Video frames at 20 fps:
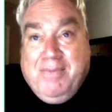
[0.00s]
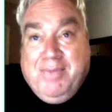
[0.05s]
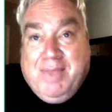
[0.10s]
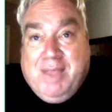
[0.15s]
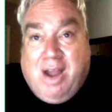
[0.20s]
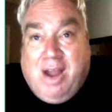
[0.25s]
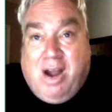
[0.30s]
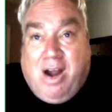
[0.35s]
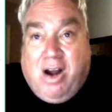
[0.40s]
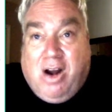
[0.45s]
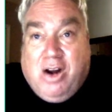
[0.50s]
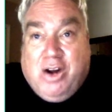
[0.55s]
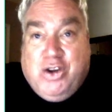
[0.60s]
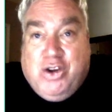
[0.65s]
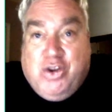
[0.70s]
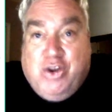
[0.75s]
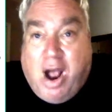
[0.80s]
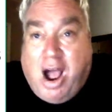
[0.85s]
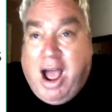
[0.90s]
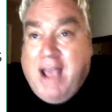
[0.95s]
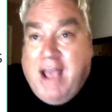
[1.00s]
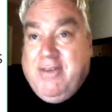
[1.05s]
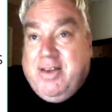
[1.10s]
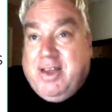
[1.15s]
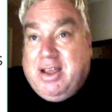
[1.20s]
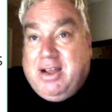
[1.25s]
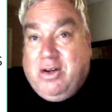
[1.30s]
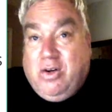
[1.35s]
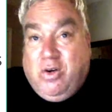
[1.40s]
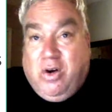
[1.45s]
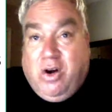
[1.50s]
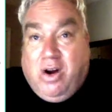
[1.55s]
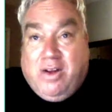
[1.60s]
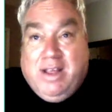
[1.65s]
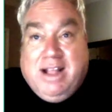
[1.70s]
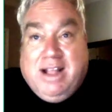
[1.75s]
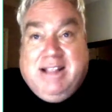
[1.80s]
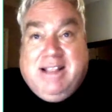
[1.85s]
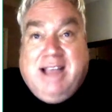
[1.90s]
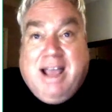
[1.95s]
hard driving, or are
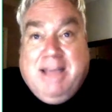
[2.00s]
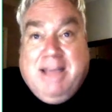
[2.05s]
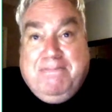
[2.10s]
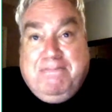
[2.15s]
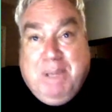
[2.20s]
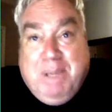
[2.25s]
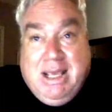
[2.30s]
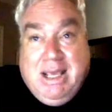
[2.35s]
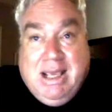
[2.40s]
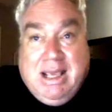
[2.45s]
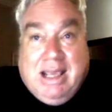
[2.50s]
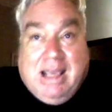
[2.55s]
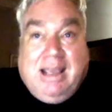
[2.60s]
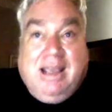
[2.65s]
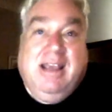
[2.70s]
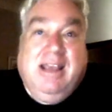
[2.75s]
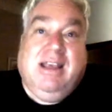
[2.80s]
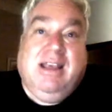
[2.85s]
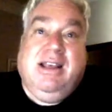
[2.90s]
they type B?